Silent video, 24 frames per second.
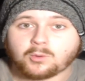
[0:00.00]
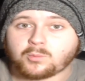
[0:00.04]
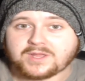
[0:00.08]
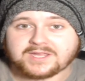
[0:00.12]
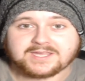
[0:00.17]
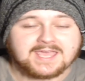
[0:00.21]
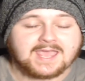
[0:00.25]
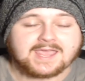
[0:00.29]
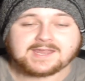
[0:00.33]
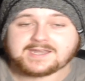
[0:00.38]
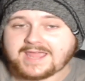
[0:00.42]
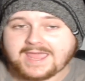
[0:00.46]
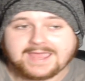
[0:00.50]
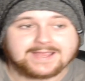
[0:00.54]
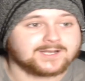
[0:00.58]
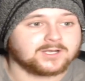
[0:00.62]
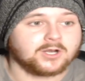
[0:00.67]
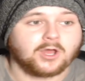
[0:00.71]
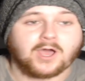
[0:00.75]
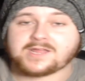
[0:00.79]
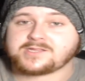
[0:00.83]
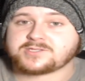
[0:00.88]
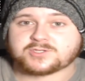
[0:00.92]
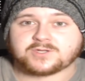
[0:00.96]
We're getting
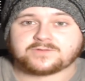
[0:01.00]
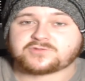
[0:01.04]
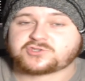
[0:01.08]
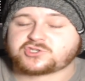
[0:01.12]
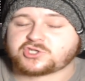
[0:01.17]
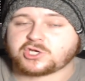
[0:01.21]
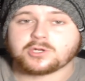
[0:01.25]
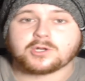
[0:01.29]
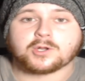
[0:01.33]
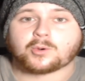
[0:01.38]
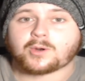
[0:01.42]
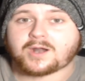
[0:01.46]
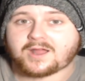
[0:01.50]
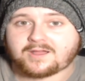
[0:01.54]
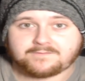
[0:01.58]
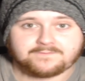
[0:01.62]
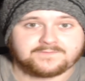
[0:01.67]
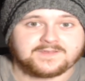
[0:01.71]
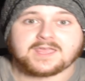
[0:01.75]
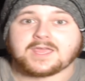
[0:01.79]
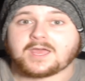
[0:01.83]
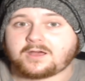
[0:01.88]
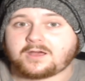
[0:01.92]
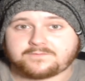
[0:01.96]
headlines of Julia
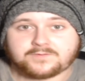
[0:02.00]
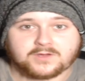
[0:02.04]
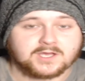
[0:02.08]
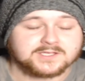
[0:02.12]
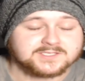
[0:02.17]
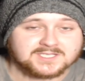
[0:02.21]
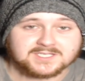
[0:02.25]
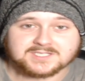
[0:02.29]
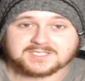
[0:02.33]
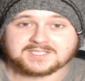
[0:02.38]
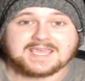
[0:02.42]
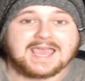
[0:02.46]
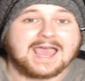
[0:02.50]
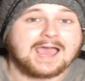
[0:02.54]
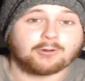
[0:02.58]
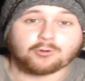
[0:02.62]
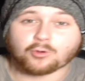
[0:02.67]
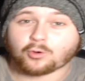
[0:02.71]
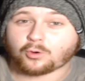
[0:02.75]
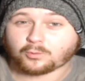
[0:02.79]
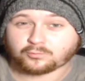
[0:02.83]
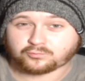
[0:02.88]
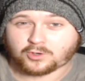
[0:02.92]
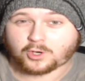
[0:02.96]
Avia versus
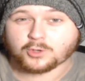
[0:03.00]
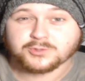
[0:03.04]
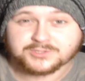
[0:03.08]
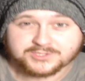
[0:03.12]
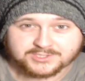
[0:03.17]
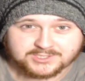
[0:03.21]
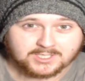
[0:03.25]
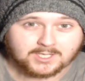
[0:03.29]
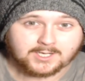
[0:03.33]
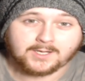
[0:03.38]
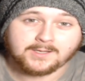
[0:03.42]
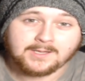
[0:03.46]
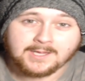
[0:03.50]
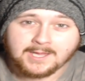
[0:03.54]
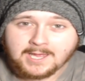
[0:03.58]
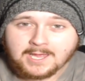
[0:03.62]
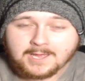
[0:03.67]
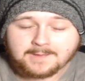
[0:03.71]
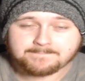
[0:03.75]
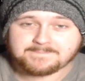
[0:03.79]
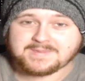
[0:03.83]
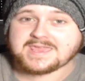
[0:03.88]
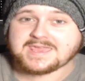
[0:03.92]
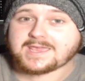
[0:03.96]
Carol Rosa
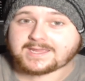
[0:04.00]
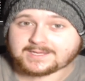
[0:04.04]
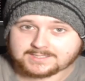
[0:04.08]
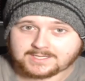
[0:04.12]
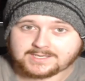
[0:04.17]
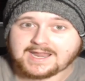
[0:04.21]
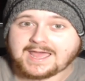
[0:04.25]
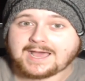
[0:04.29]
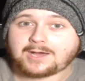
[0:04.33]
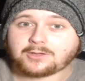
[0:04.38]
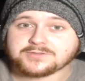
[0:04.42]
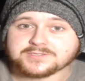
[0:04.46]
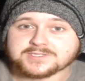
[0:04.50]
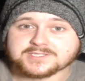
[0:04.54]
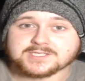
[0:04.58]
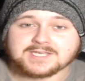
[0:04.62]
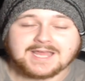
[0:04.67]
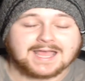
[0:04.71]
being announced.